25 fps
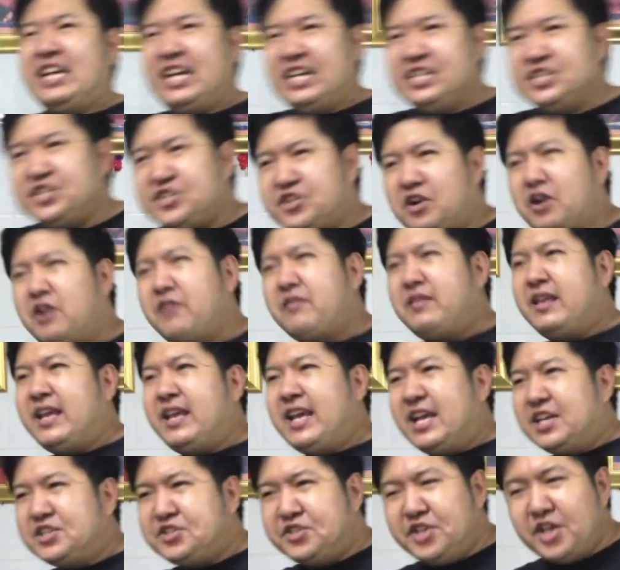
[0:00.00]
insert the
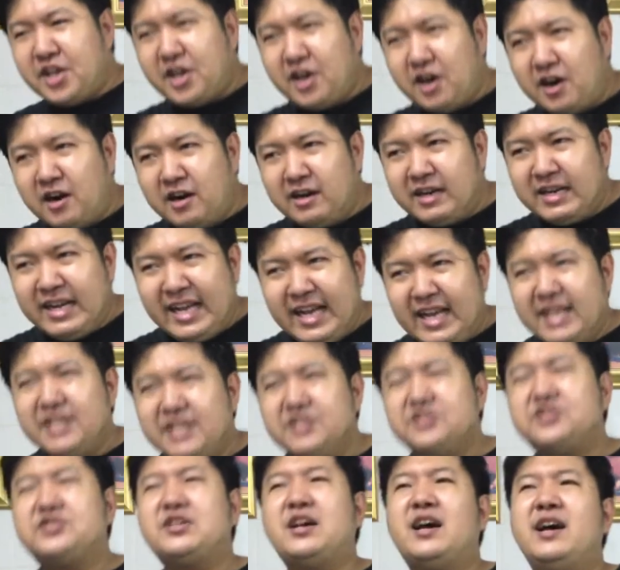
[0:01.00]
SD card
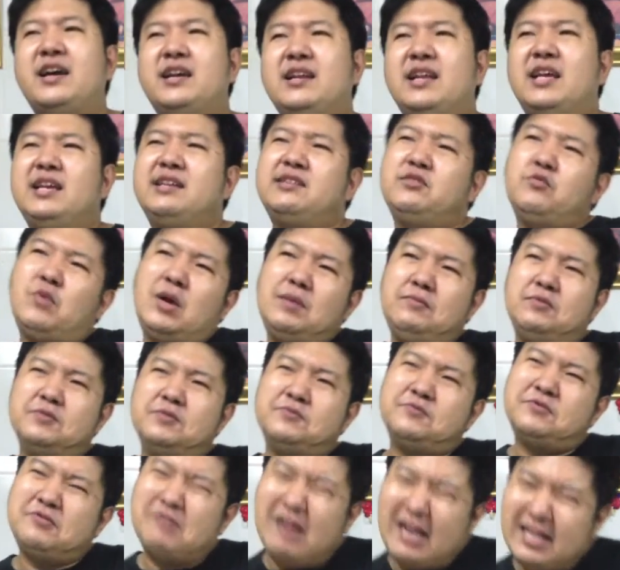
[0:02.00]
inside like the one
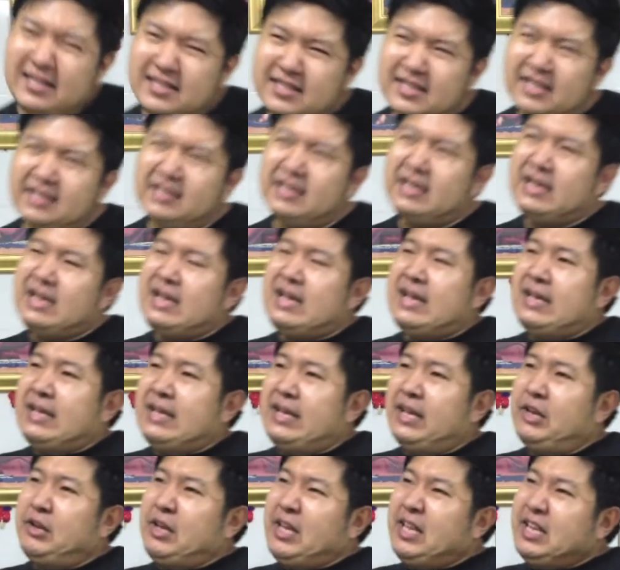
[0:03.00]
from Transcend
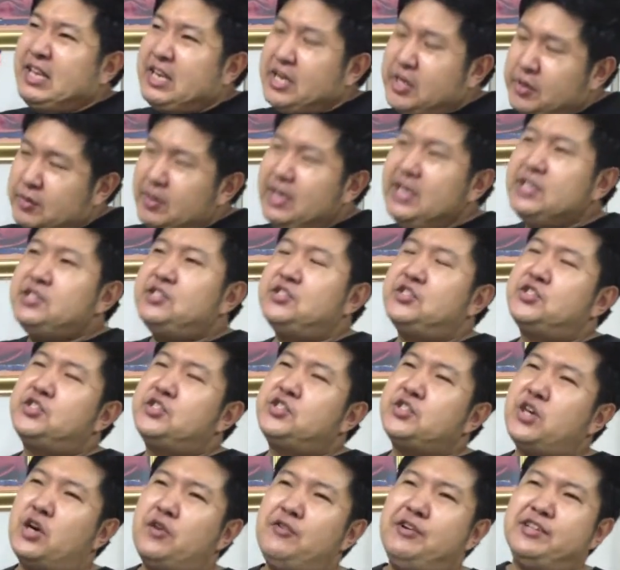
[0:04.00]
and increase the
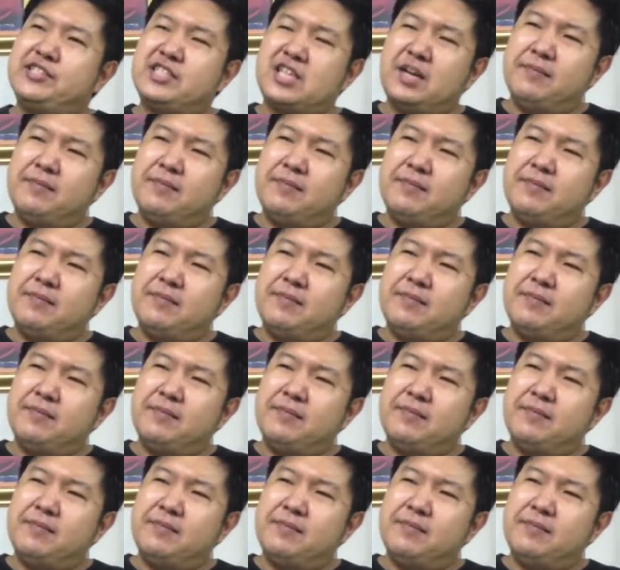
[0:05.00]
storage